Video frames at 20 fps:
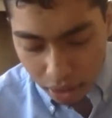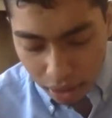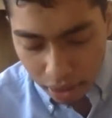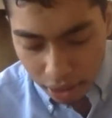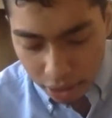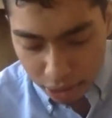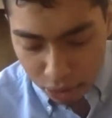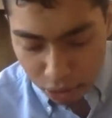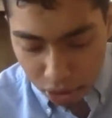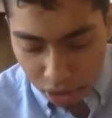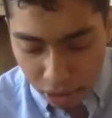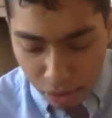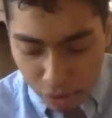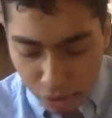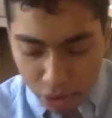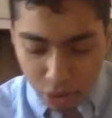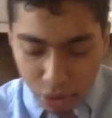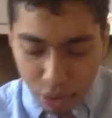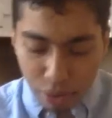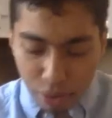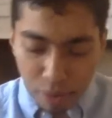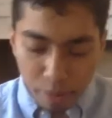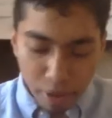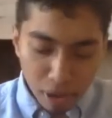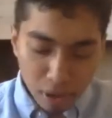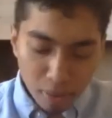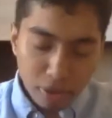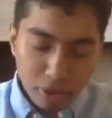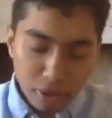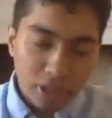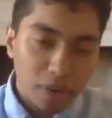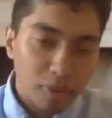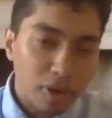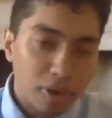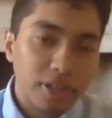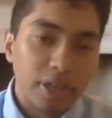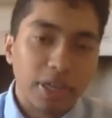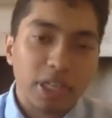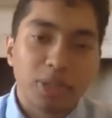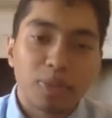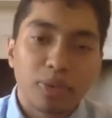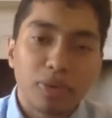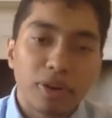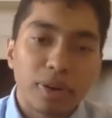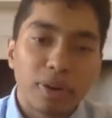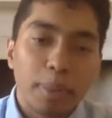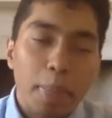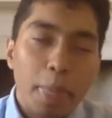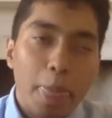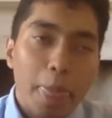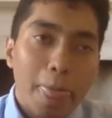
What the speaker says: So inshallah, those are the three parables I wanted to explore.